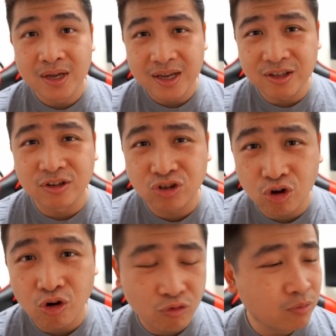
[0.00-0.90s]
It's a
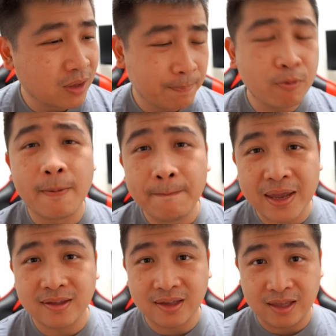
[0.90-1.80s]
storeroom. They put a
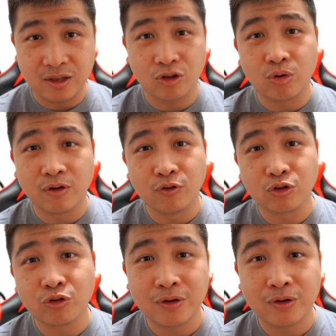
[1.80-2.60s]
bed inside and they took a photo.